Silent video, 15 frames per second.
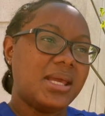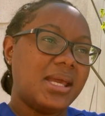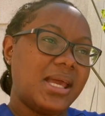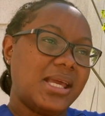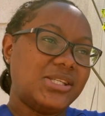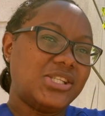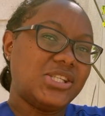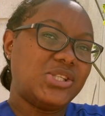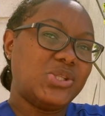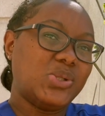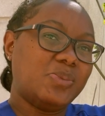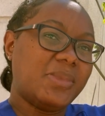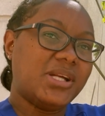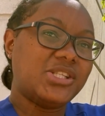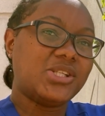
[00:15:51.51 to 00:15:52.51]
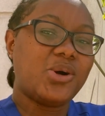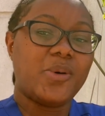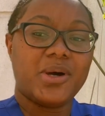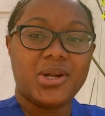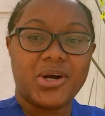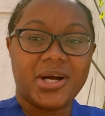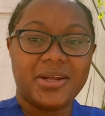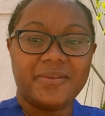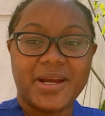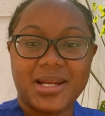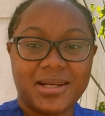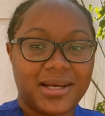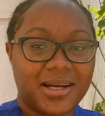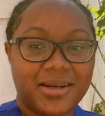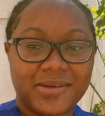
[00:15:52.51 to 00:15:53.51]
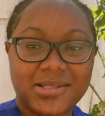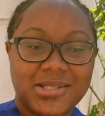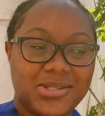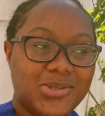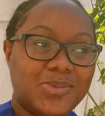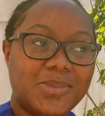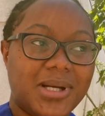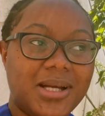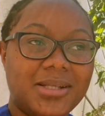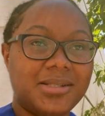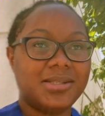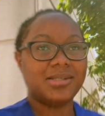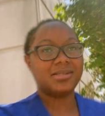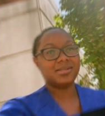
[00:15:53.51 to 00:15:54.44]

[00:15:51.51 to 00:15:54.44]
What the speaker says: it's just too much going on right now. It's too much.